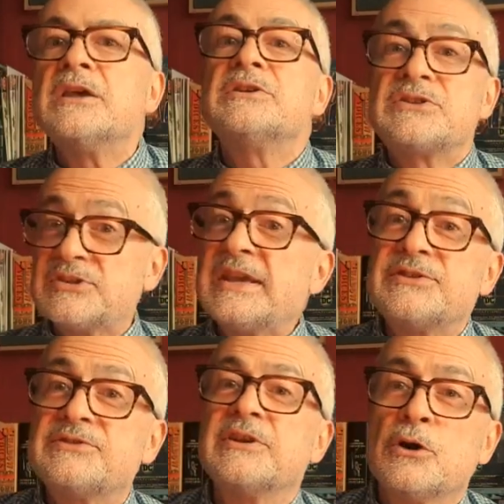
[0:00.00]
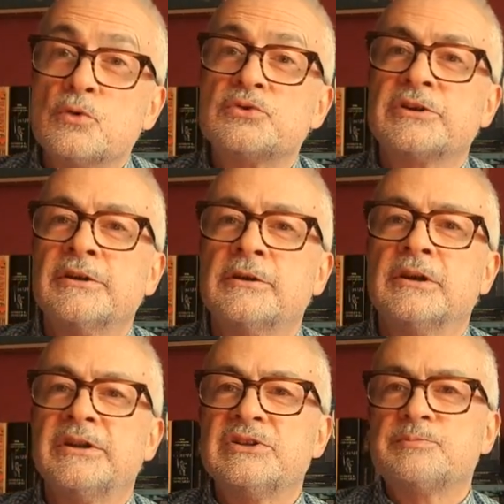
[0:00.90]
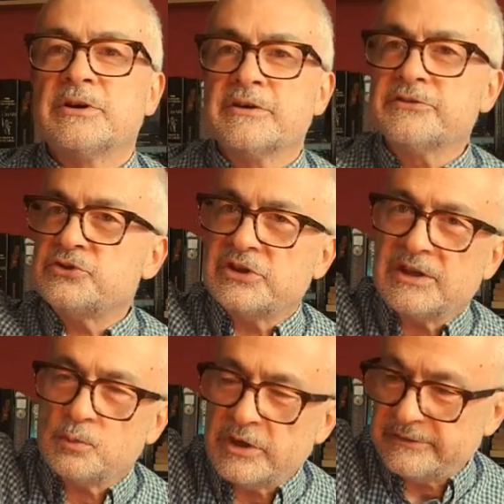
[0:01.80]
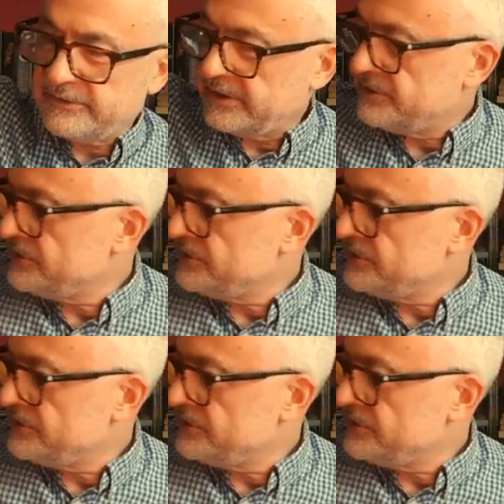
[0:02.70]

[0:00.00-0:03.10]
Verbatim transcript: Says the old colonel in his bath chair, waving